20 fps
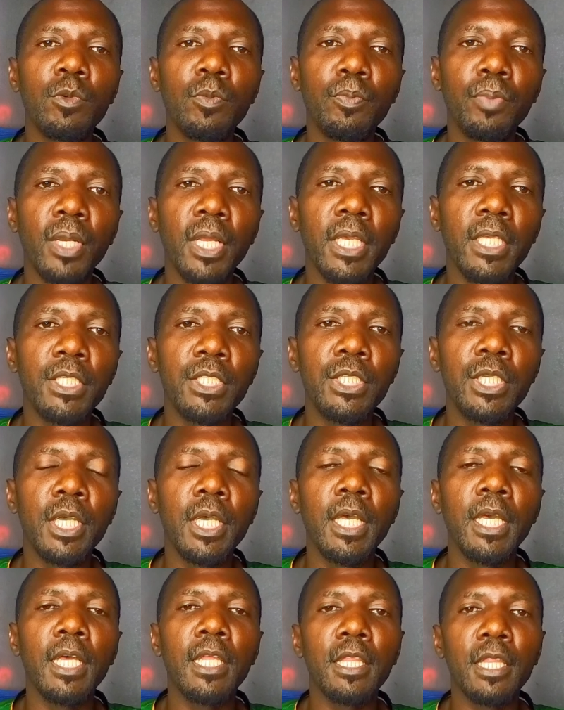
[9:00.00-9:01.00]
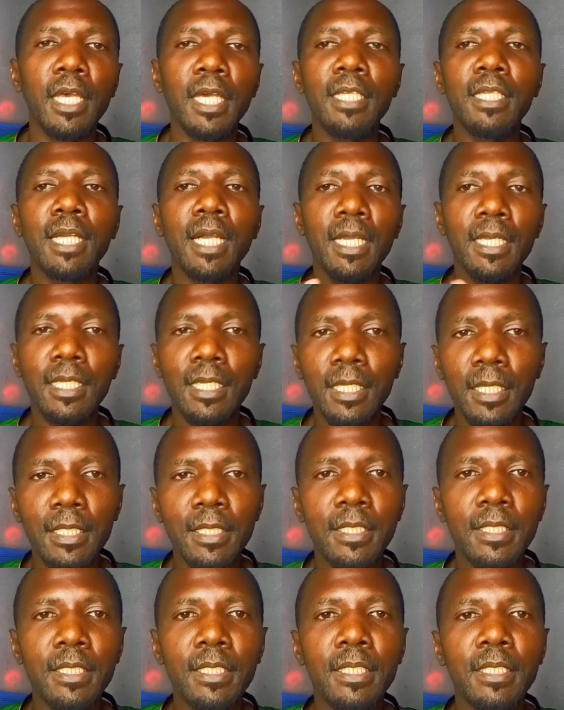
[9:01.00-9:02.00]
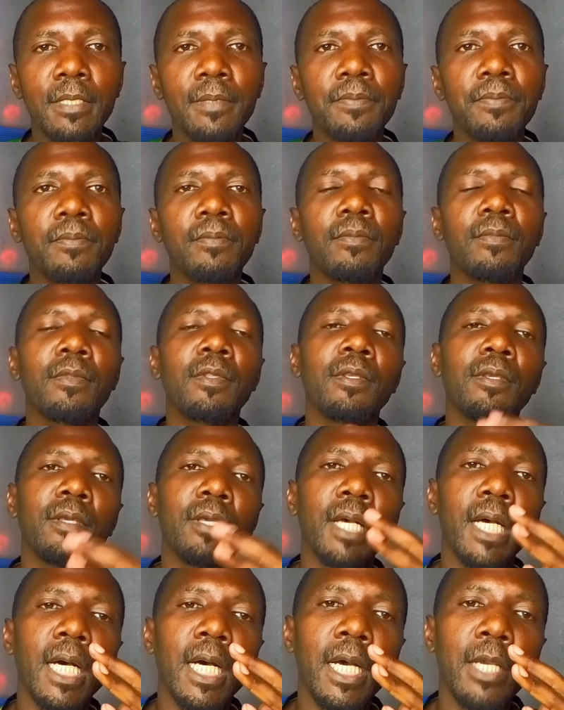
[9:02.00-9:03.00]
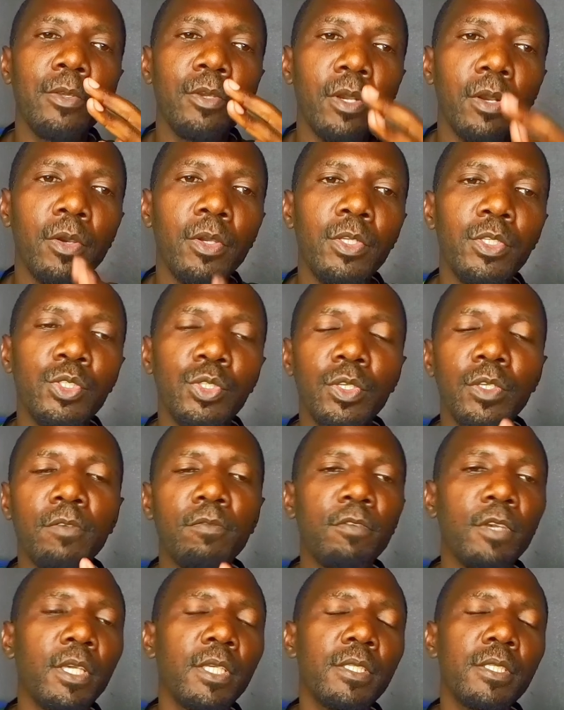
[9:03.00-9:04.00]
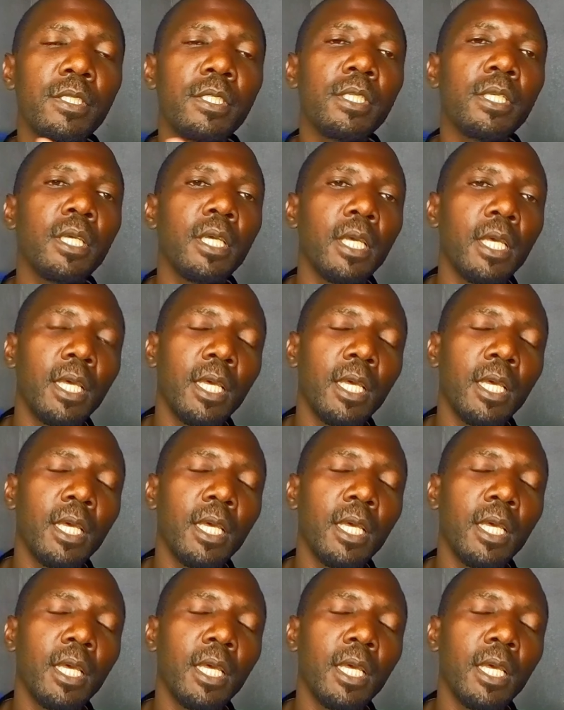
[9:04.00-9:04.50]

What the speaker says: to pledge that at least you're going to invest